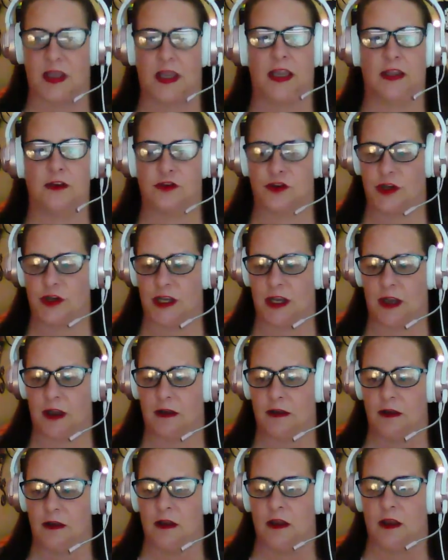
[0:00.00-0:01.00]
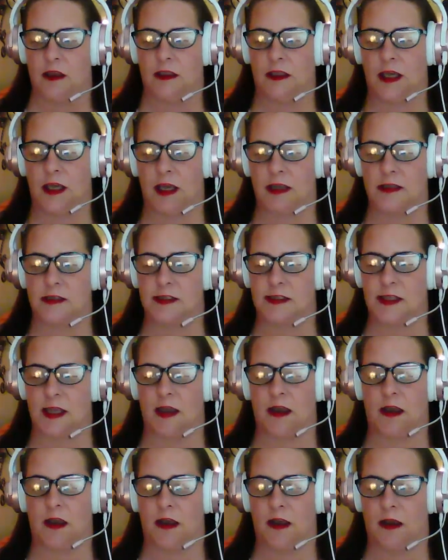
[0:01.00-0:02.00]
Andrea, yes,
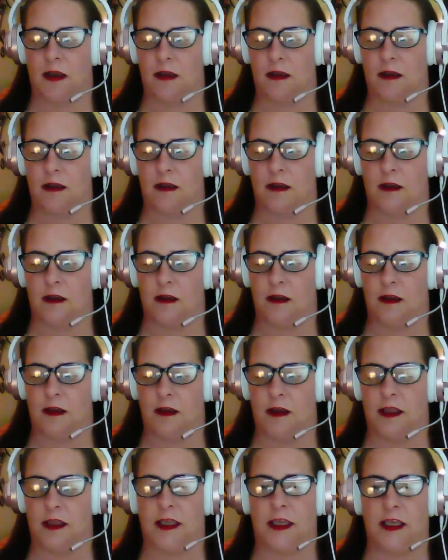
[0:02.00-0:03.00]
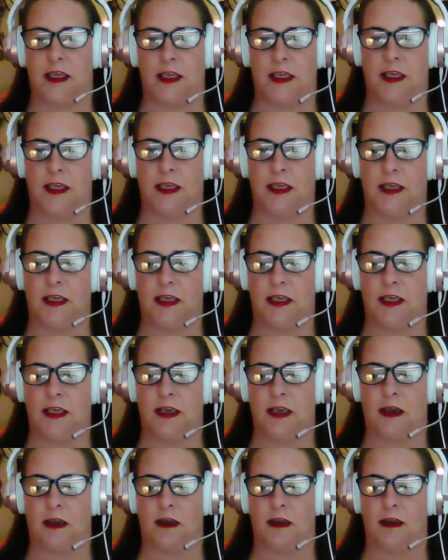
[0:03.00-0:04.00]

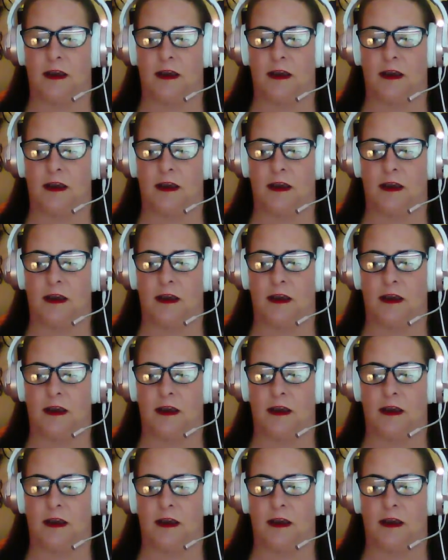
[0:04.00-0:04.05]
he